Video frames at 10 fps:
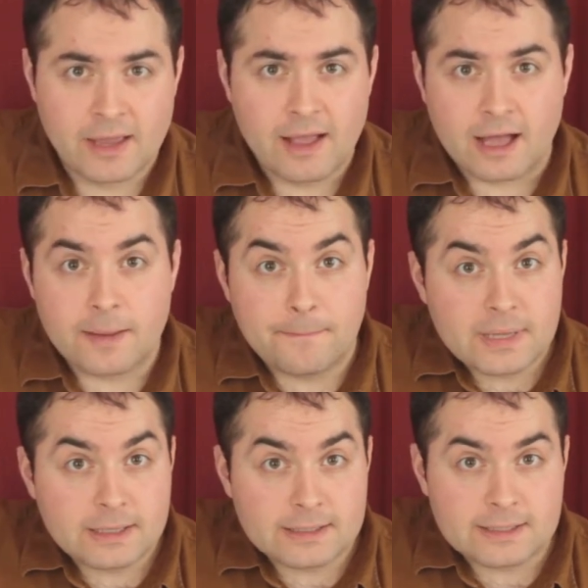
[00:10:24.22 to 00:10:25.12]
an
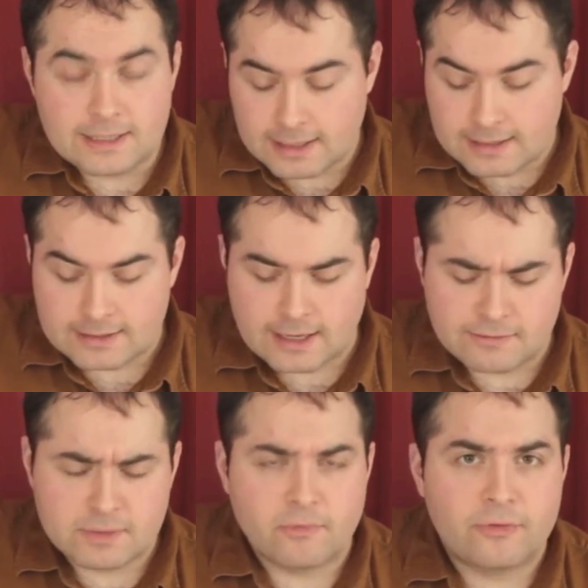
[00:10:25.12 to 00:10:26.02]
ability to have
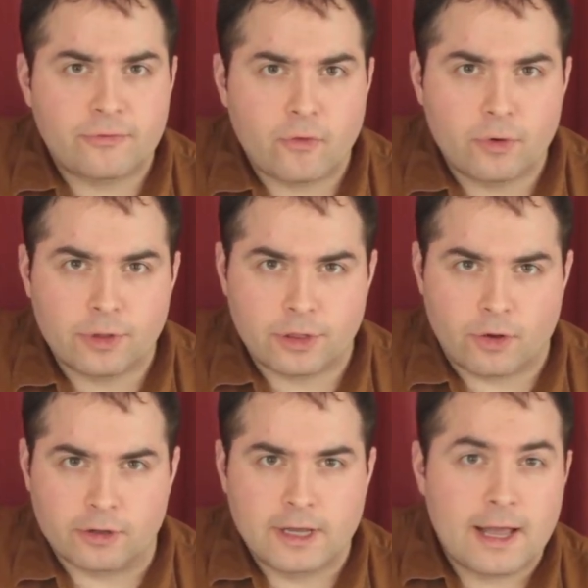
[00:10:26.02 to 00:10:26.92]
some
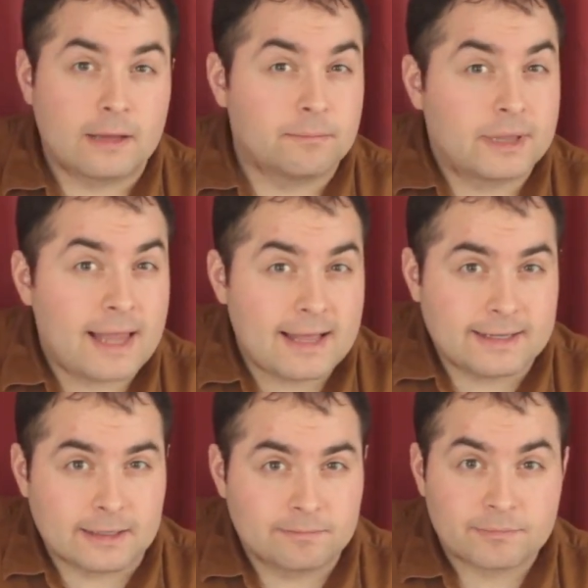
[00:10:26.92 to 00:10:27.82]
forethought and
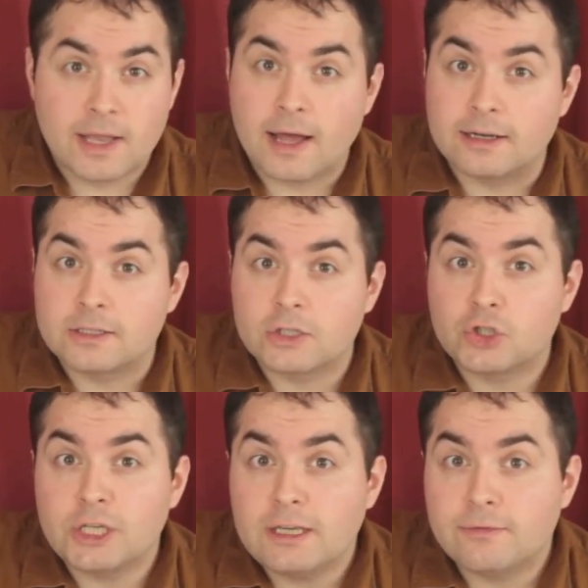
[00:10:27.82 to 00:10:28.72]
planning, and it's
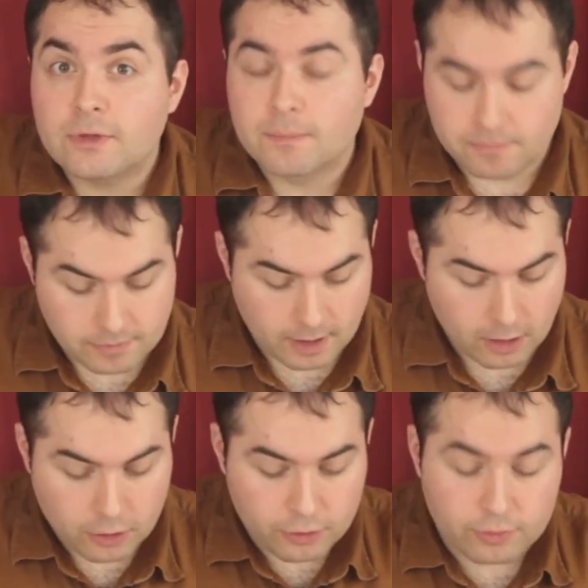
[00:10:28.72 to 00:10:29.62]
achieved
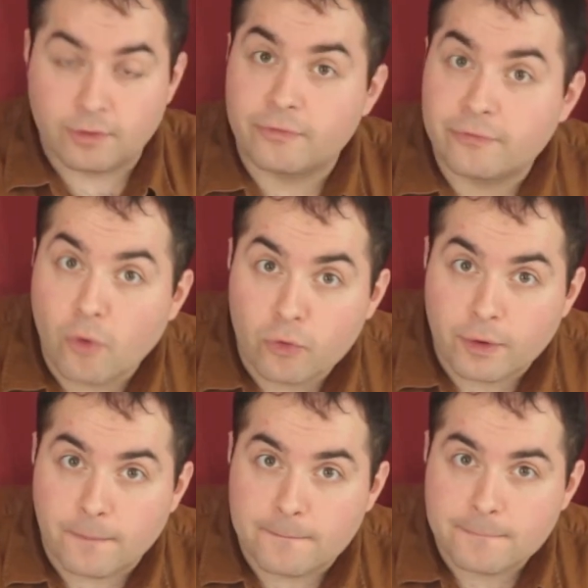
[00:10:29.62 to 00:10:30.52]
through the
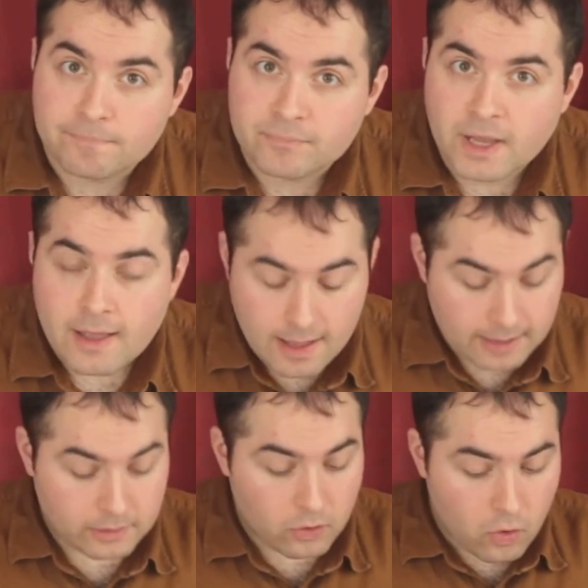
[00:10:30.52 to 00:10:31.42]
forum.
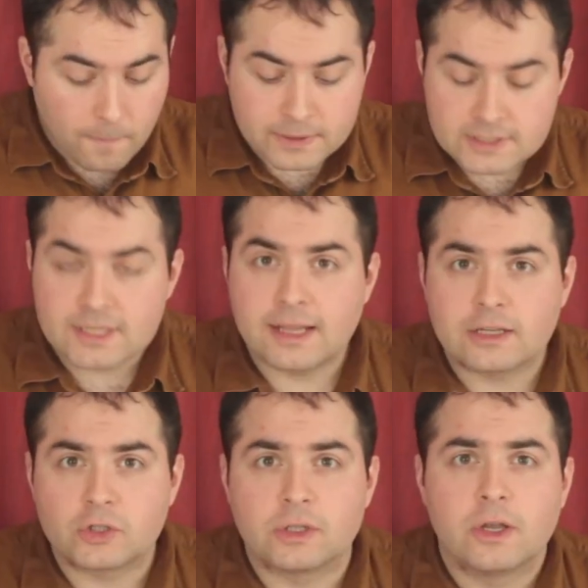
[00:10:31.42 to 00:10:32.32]
An open
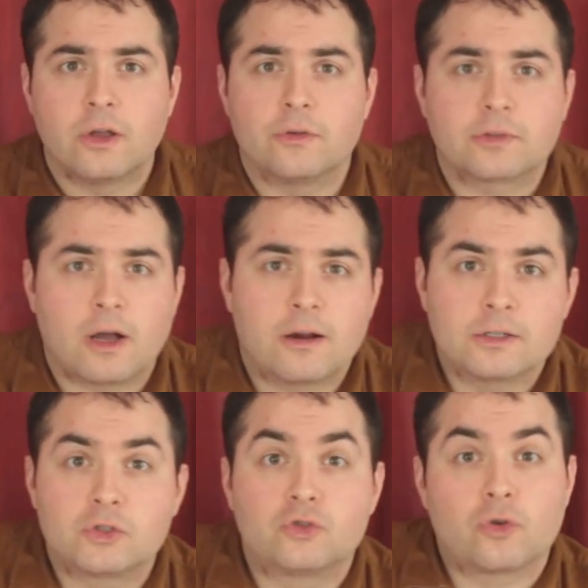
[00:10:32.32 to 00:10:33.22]
selection of
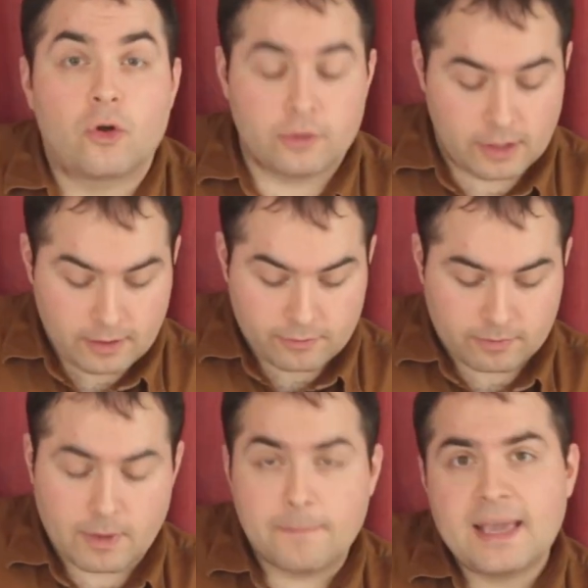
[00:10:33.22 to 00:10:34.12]
cards drawn
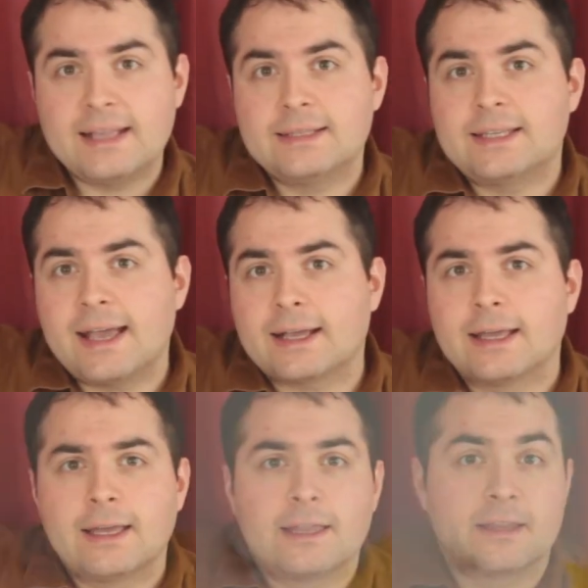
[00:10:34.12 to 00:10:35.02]
from the main deck
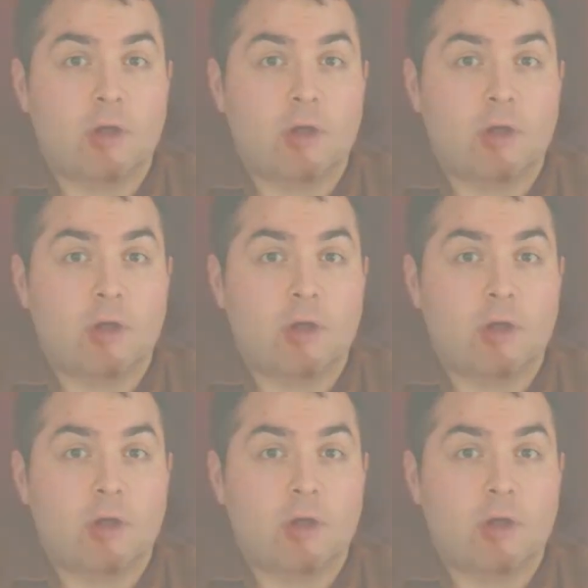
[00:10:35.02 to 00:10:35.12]
that